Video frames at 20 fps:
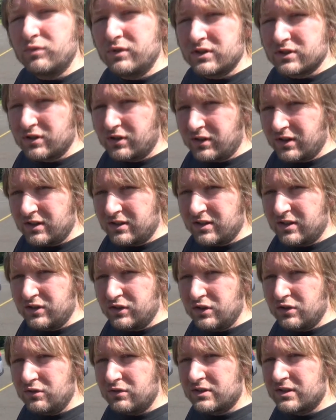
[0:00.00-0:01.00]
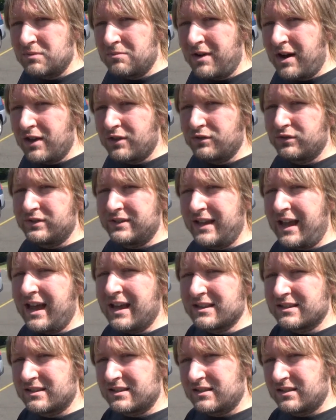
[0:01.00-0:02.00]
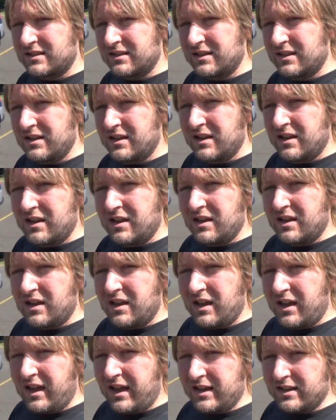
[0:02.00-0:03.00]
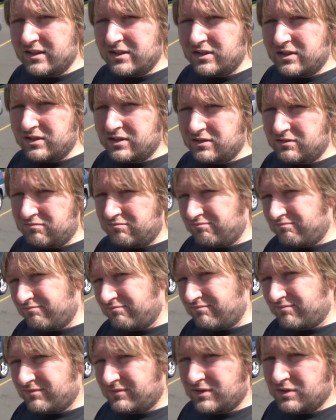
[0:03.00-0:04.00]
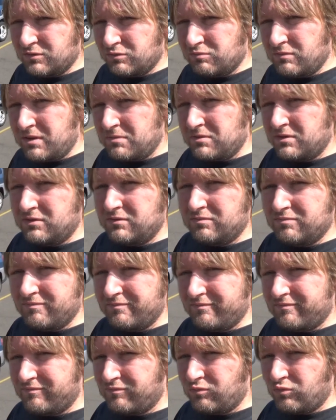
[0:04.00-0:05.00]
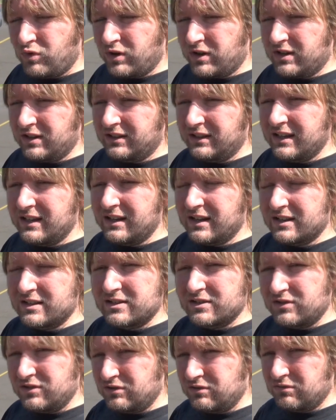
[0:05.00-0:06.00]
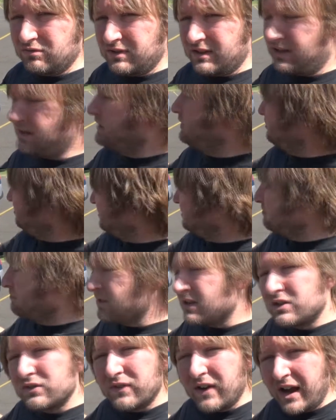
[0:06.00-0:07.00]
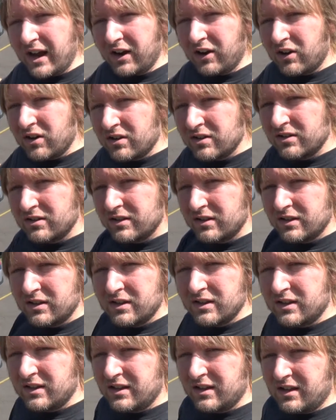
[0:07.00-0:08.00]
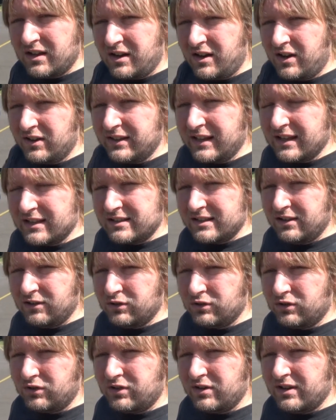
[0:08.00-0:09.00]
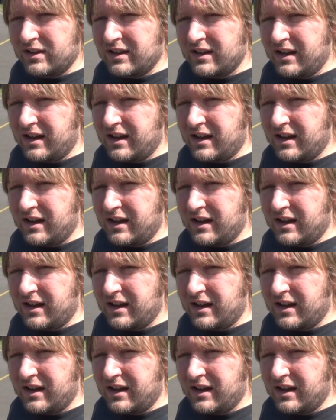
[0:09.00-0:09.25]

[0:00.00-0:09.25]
we started to do some other tests as to maybe what could lead us to the intermittent misfire on that cylinder.